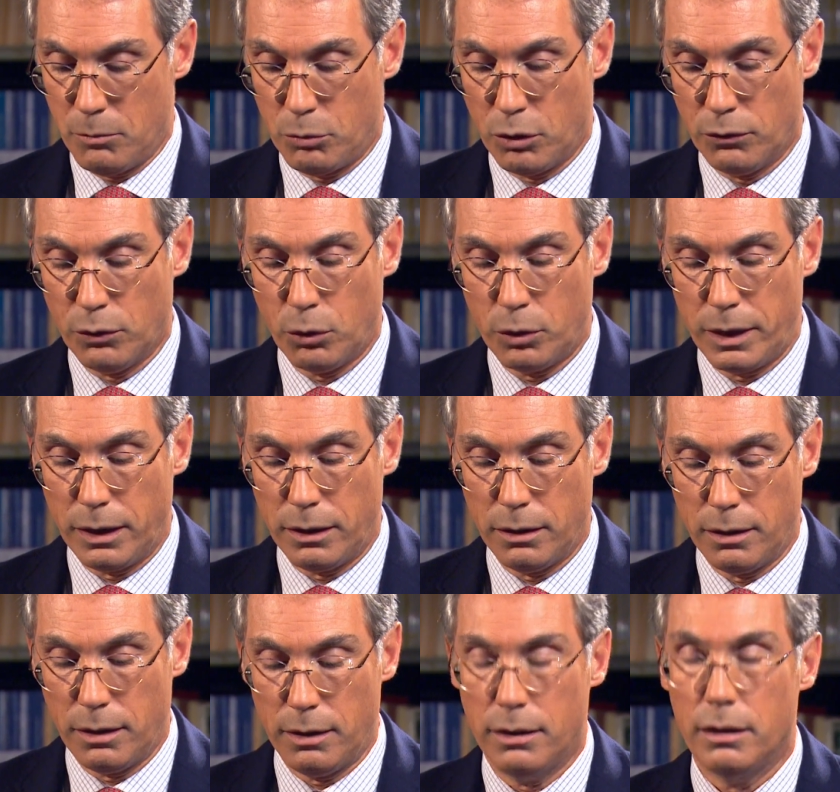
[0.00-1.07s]

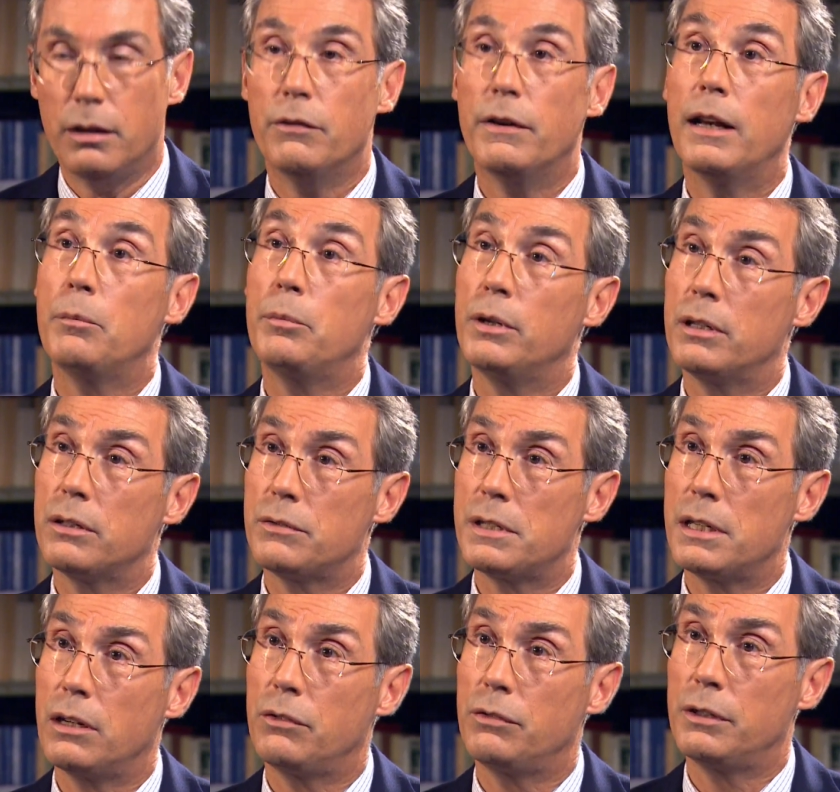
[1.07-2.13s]
provoking the development of
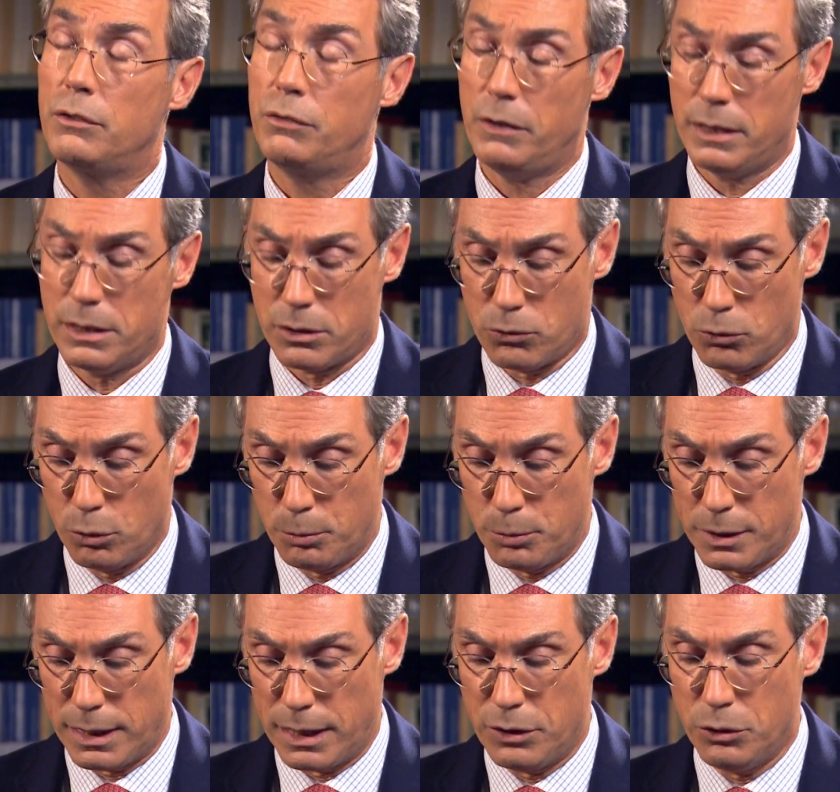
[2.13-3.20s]
self-defense
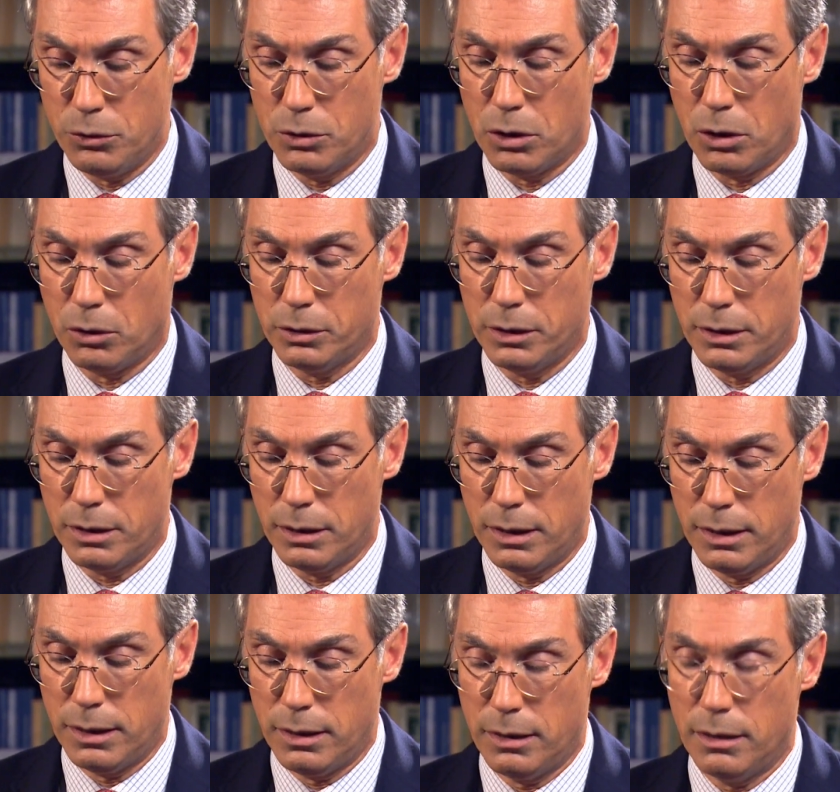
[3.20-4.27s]
groups, and you called it
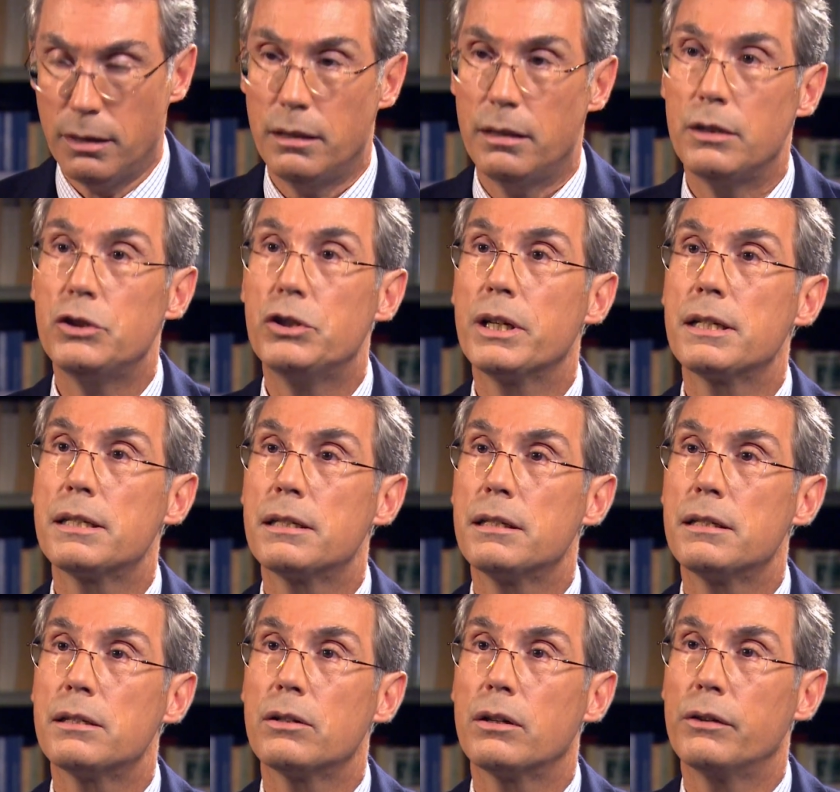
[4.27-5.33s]
the
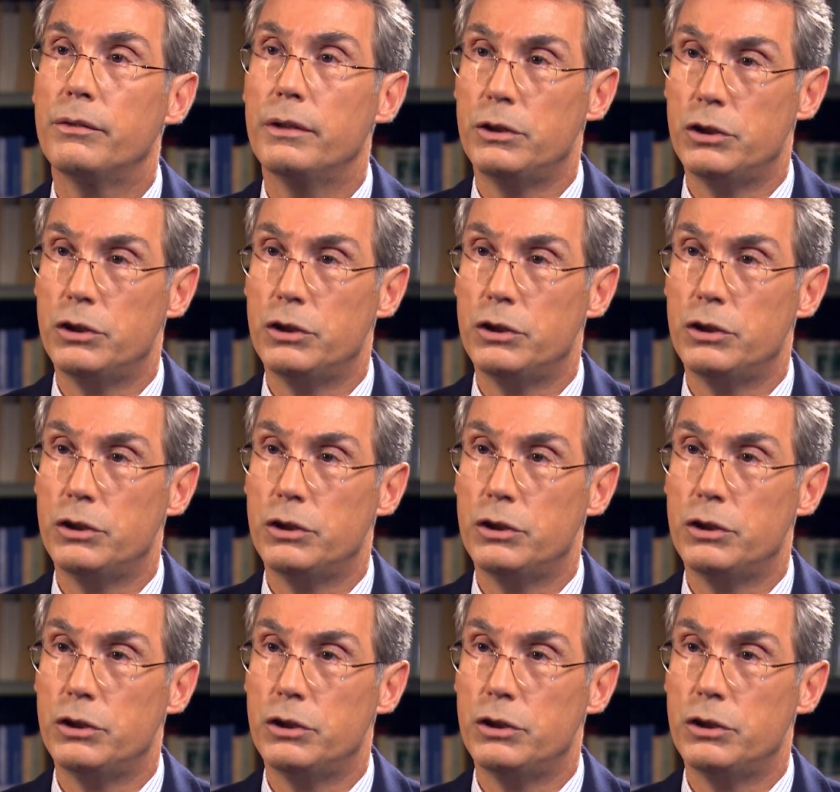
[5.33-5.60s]
justice of the